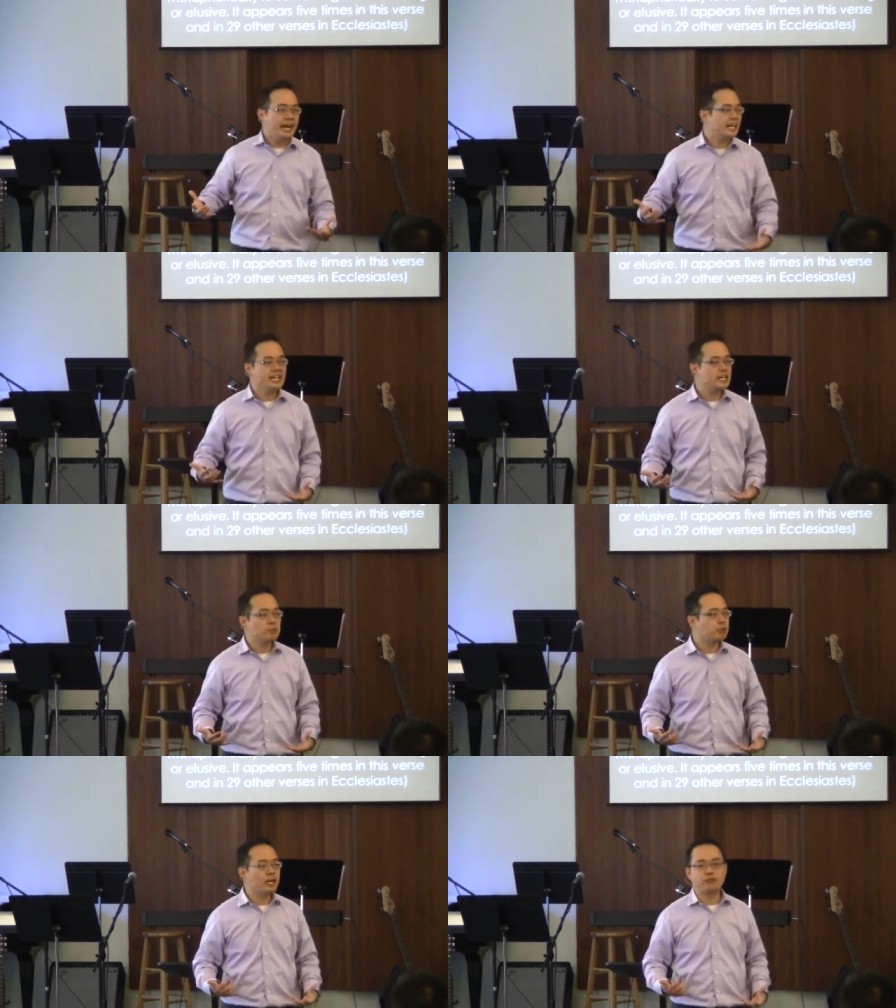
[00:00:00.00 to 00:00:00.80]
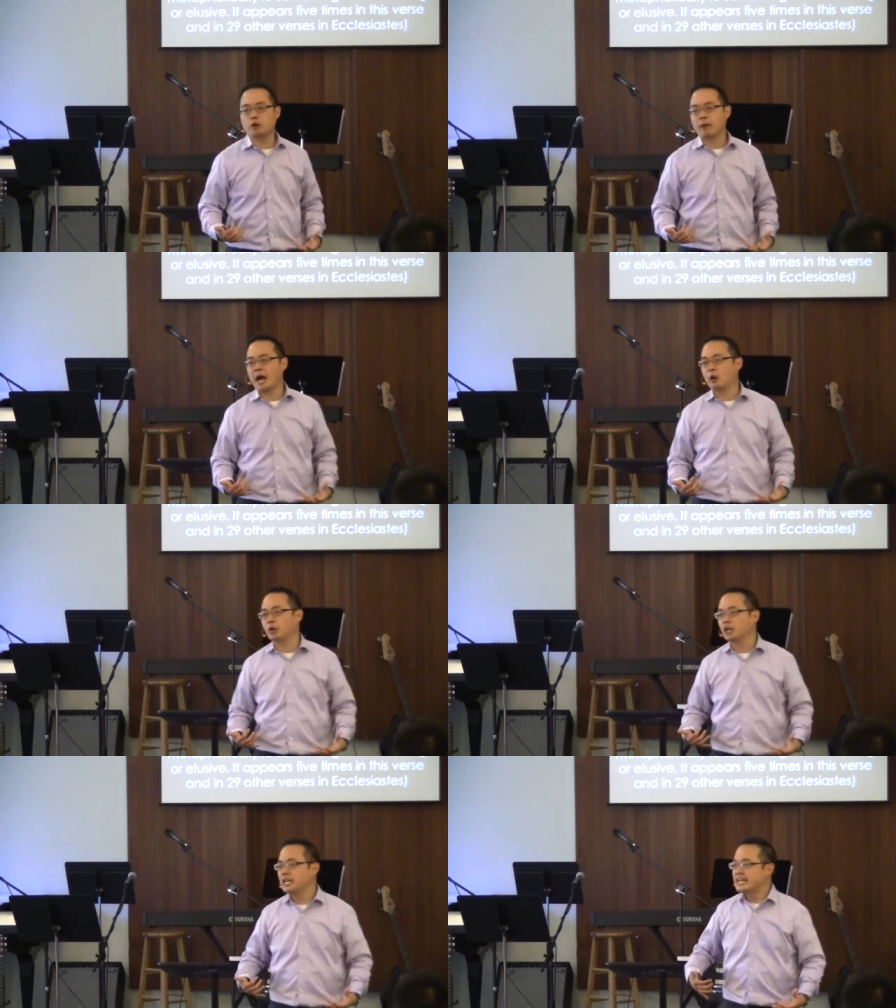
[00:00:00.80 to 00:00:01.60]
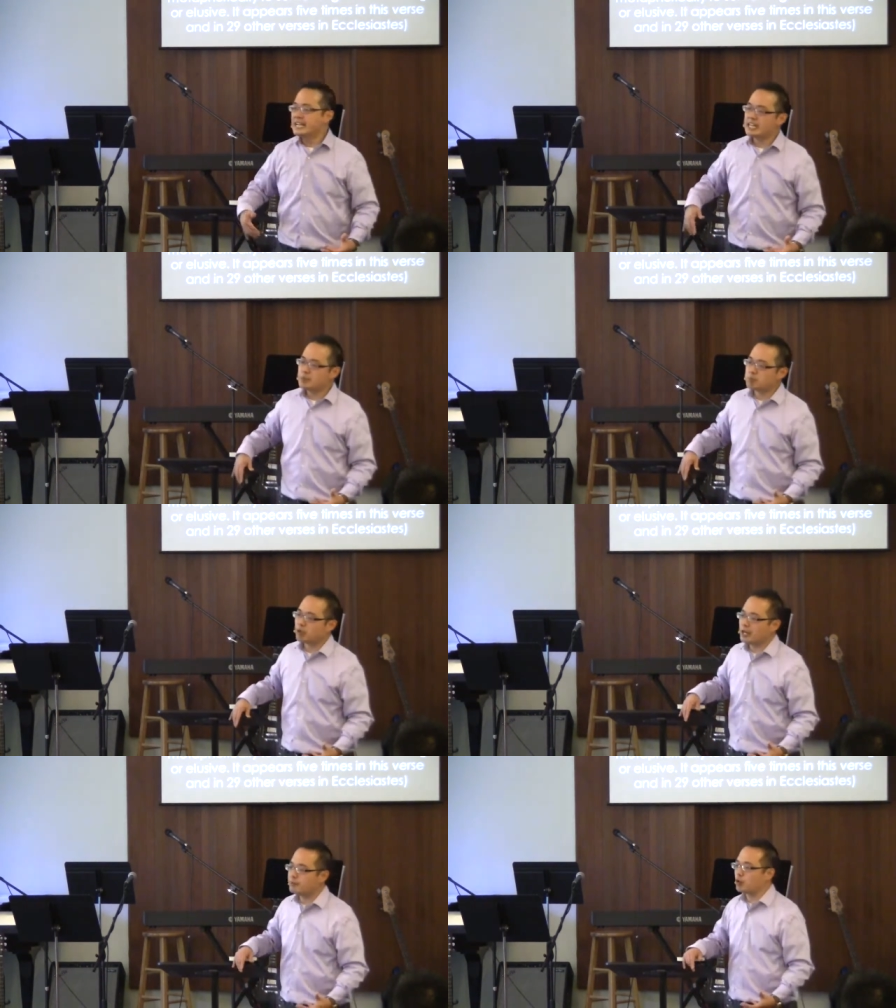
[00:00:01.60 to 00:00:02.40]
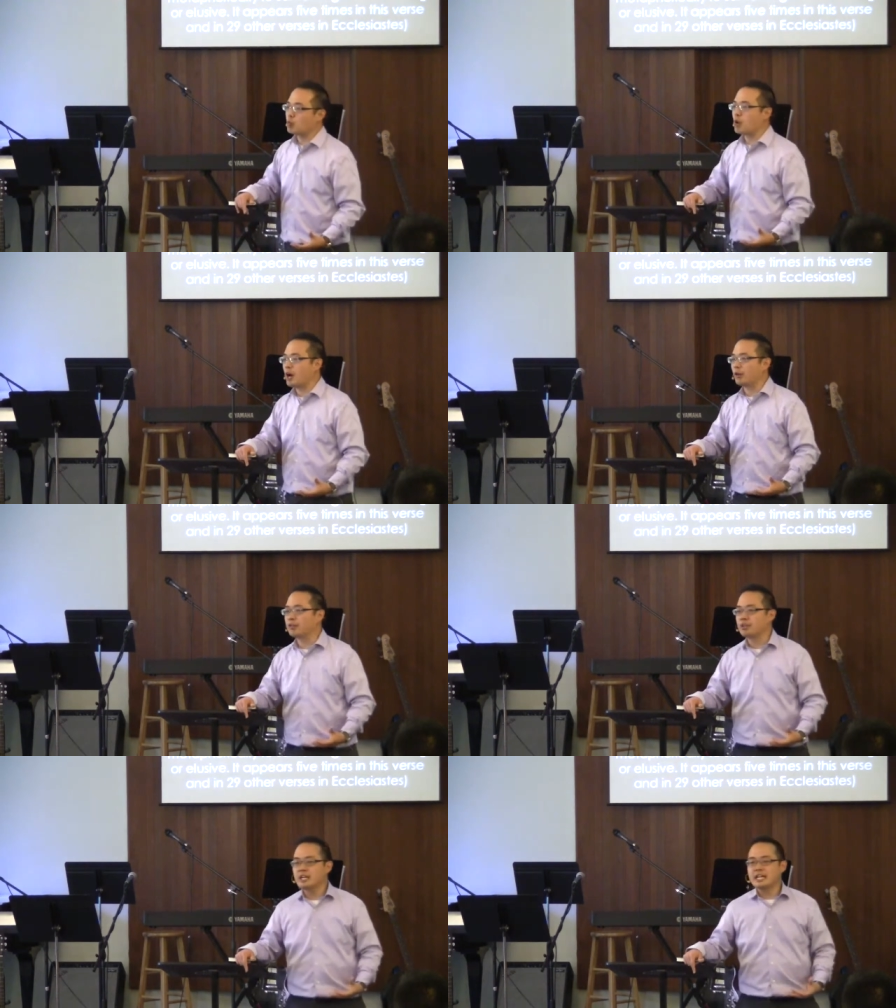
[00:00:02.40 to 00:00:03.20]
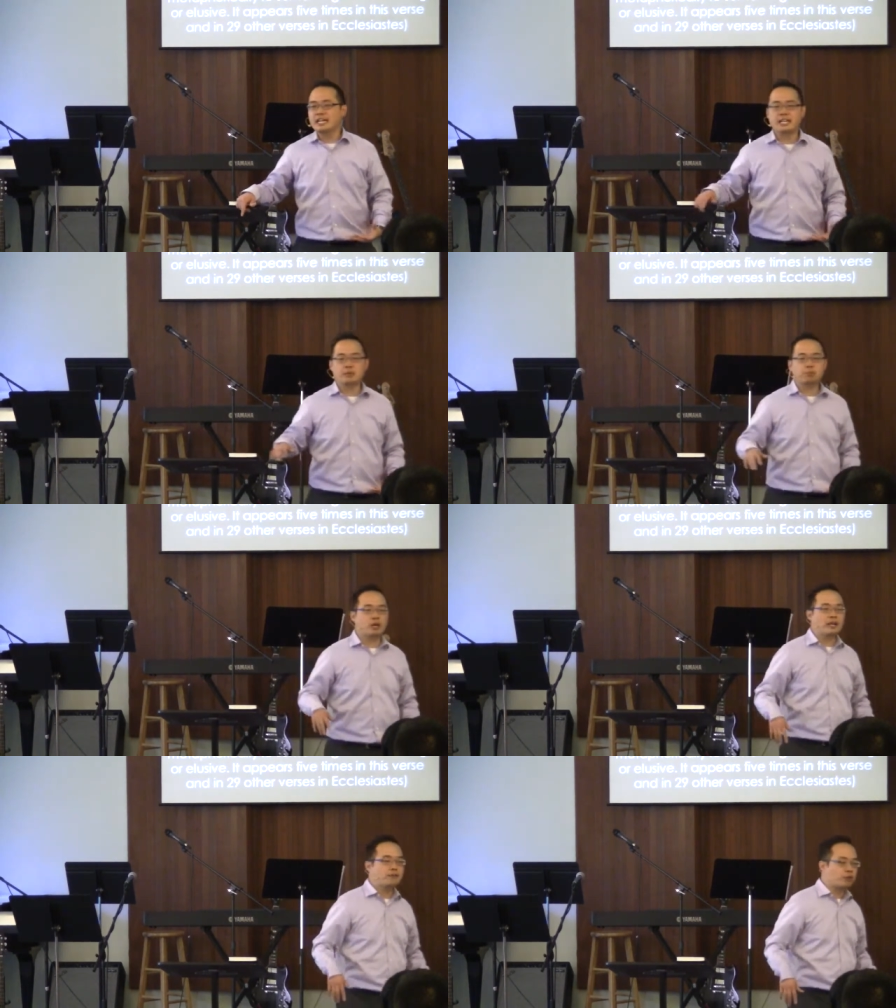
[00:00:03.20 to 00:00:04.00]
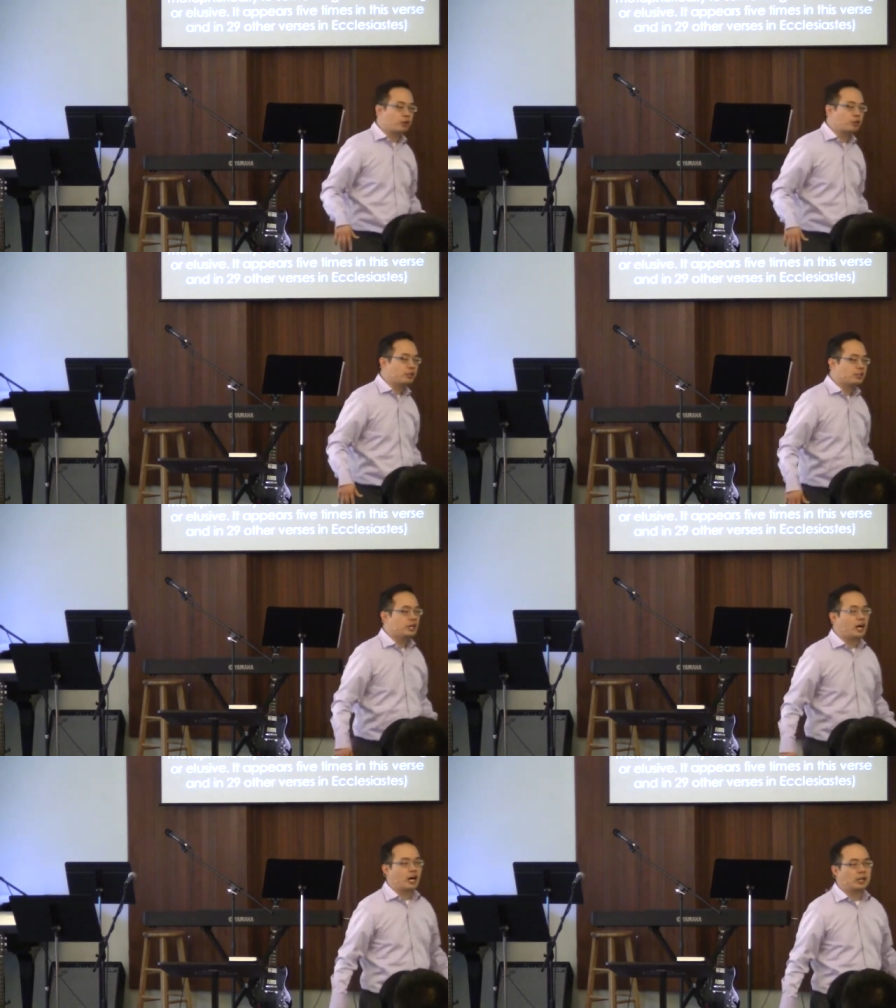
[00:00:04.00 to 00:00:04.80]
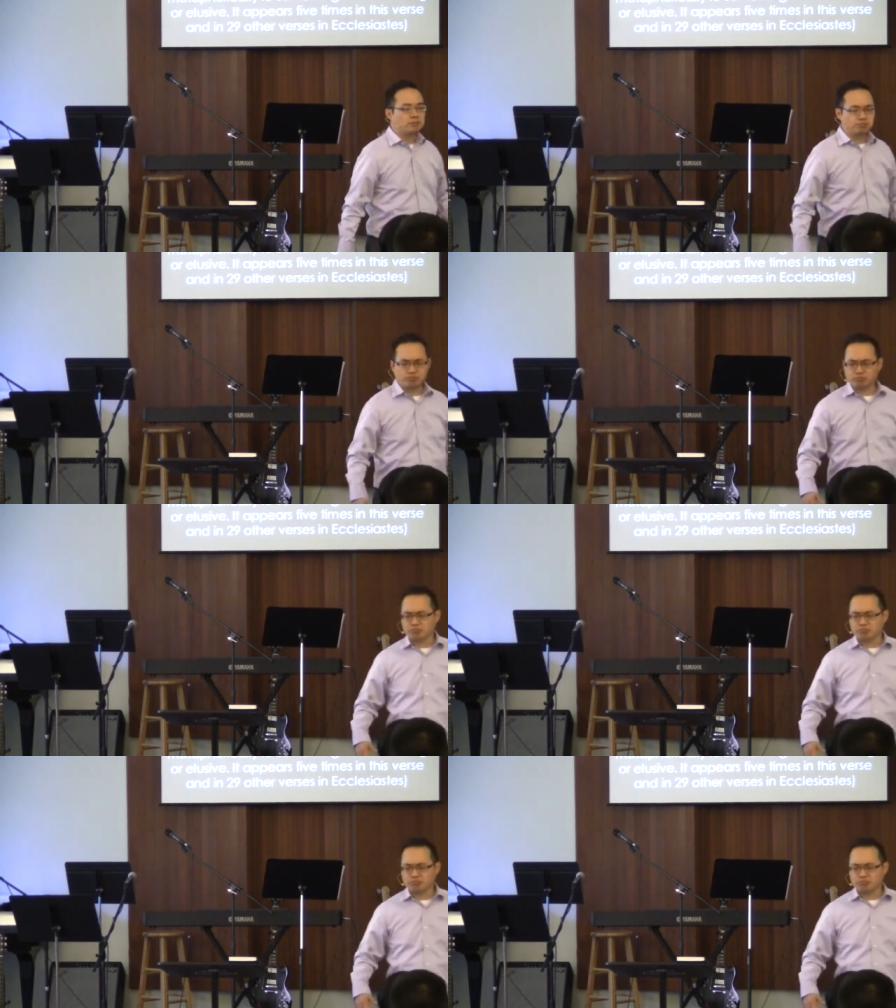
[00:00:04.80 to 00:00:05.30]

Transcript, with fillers: And he didn't pray for power, he didn't pray for wealth, he didn't pray for um,